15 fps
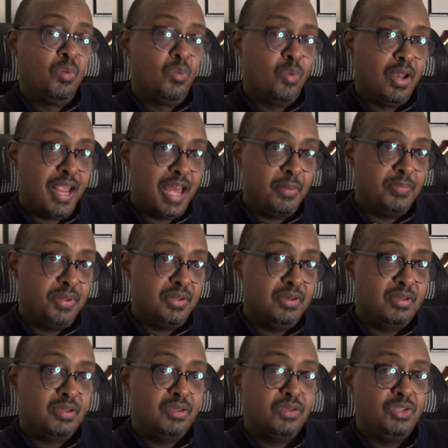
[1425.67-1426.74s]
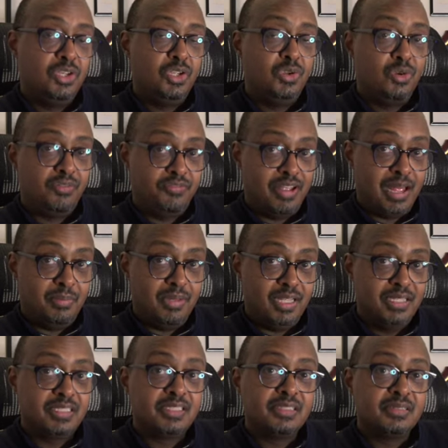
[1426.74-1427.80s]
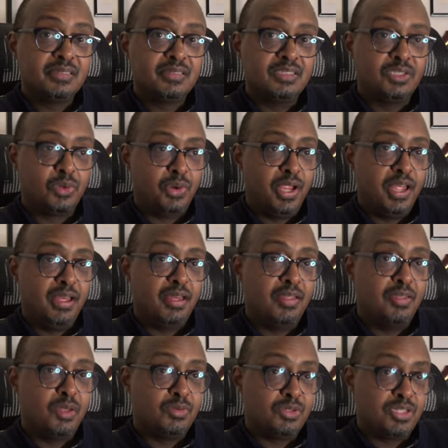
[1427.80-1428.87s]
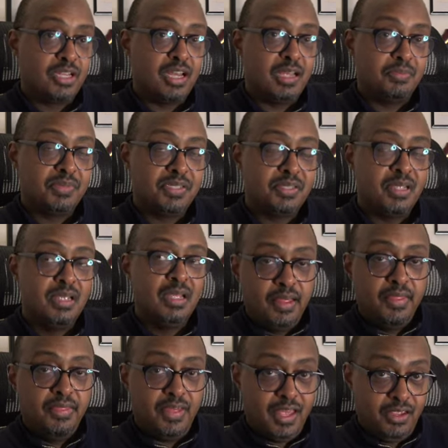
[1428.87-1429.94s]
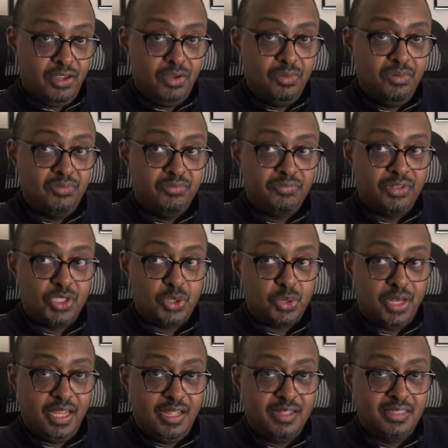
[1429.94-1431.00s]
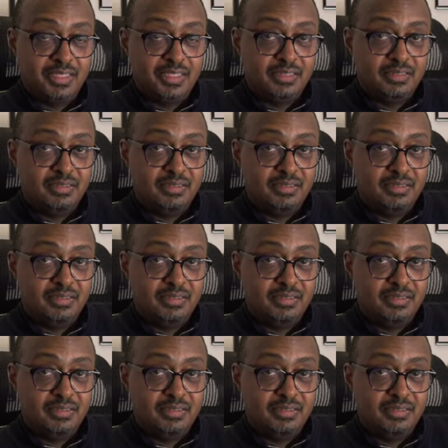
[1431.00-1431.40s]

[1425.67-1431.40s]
What happened to your families during those times? Thank you for joining us,